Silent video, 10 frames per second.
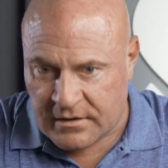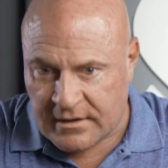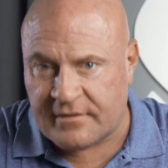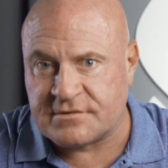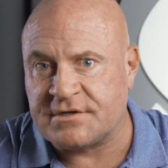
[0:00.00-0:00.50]

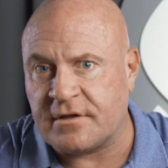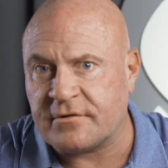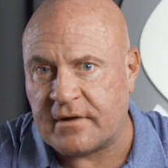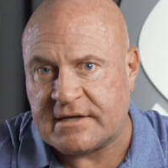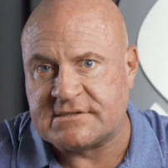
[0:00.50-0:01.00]
Now, there's another
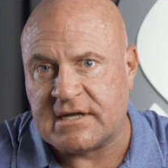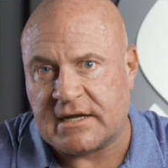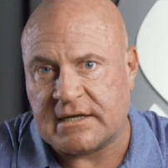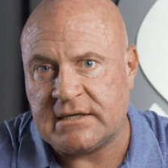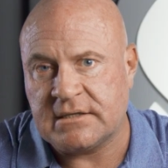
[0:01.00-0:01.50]
great
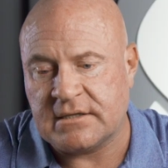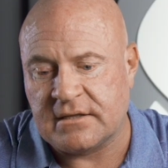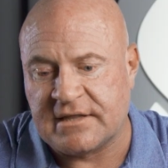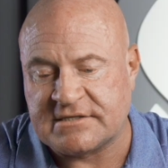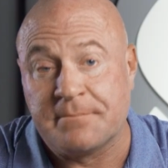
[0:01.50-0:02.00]
study
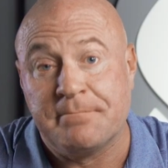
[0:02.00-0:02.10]
that's a